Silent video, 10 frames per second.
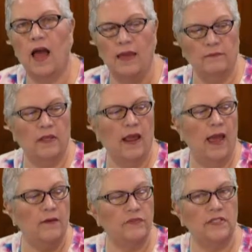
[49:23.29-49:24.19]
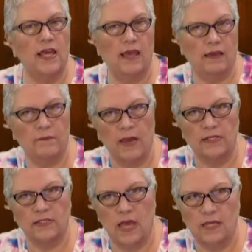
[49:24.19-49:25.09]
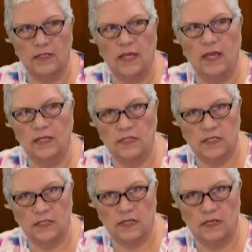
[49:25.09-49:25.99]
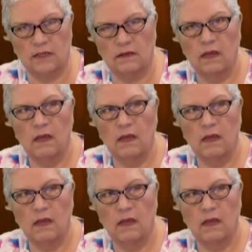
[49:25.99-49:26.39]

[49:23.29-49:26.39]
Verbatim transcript: I'm going to have to take my son into the